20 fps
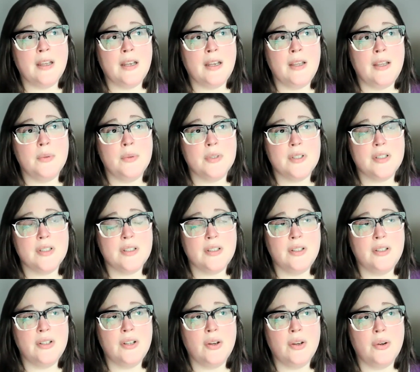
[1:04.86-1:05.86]
And he was,
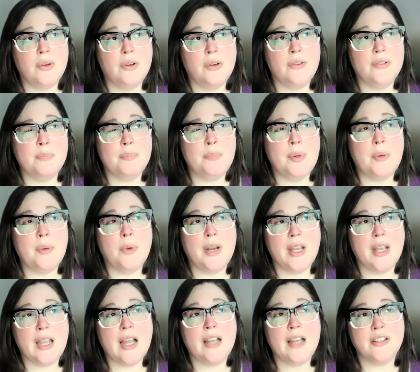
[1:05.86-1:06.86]
you know, nervous. But
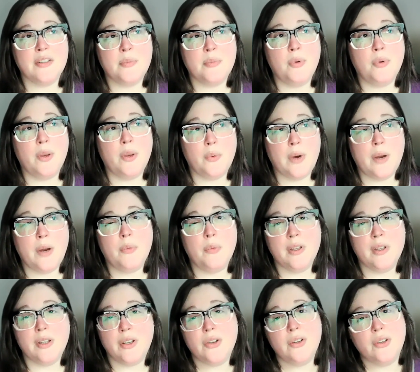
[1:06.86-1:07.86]
when it got to the point where I
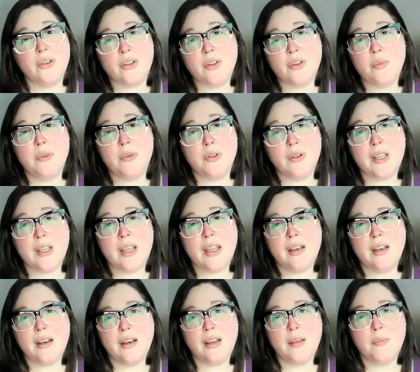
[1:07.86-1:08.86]
really couldn't
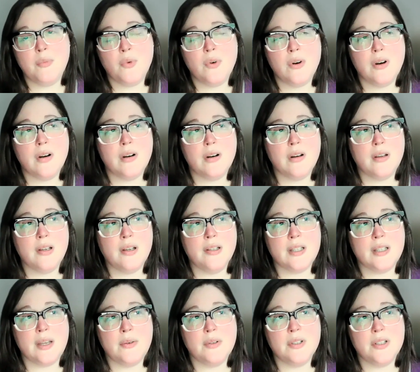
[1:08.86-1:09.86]
communicate anymore
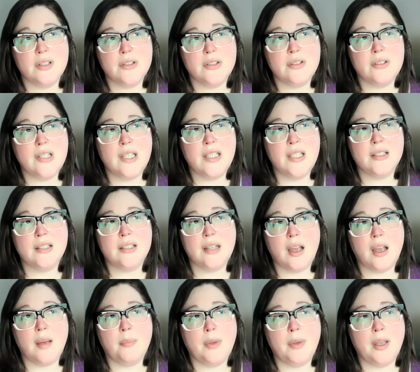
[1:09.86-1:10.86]
because I was just seized
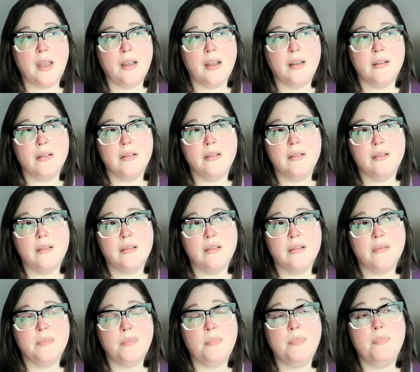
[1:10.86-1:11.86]
up and
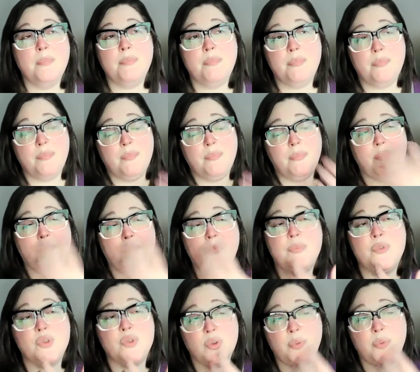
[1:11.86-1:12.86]

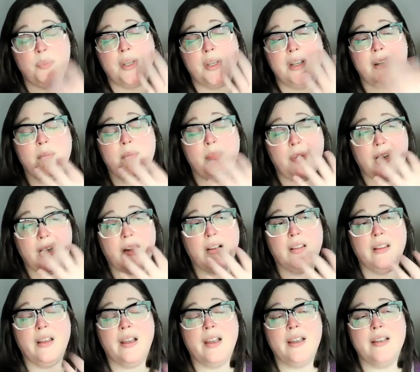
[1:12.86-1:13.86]
drooping and
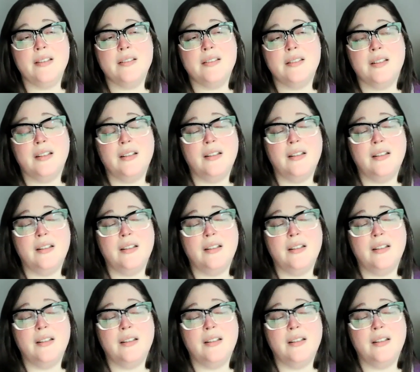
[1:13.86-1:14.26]
paralyzed.